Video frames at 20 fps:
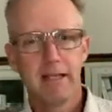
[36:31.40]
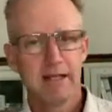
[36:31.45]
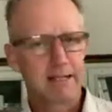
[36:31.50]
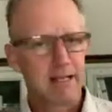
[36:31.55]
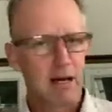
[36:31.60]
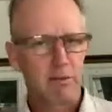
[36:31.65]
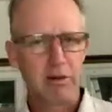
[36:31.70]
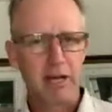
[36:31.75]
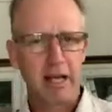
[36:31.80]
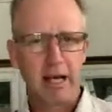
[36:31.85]

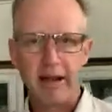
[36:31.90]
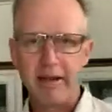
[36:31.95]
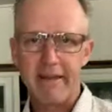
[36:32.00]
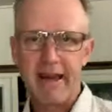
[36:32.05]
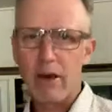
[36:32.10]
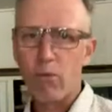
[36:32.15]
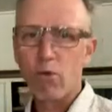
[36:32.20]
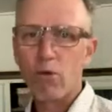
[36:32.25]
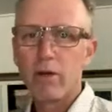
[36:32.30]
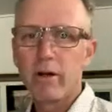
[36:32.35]
coming out of
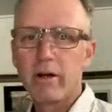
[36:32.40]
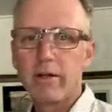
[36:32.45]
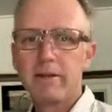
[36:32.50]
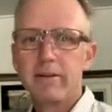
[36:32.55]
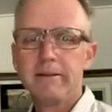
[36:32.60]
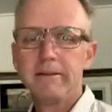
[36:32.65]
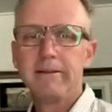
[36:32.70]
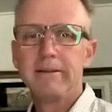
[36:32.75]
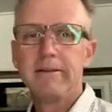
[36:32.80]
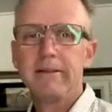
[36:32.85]
that water,
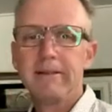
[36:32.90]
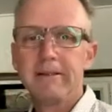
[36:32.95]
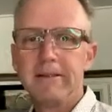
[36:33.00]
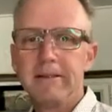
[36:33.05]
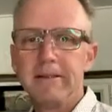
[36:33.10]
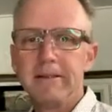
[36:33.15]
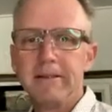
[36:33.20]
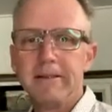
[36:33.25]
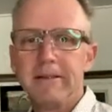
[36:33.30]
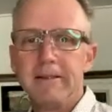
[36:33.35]

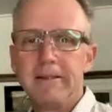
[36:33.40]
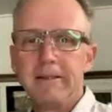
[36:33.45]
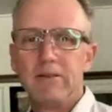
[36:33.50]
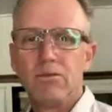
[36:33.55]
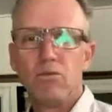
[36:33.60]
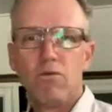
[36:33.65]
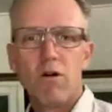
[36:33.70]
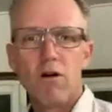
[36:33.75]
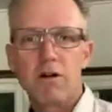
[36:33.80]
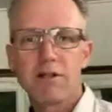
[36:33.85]

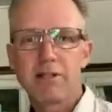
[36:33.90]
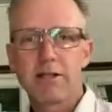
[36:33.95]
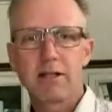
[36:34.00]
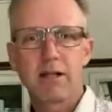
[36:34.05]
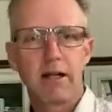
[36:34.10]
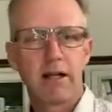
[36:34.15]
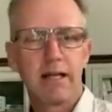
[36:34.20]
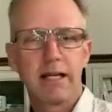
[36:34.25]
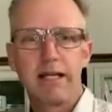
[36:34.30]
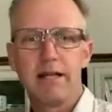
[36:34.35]
washed,
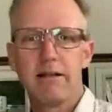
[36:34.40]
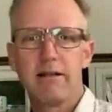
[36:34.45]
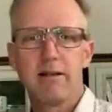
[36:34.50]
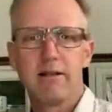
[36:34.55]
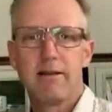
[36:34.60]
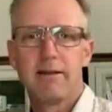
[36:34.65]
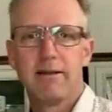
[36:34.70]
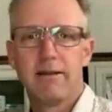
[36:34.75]
cleaned,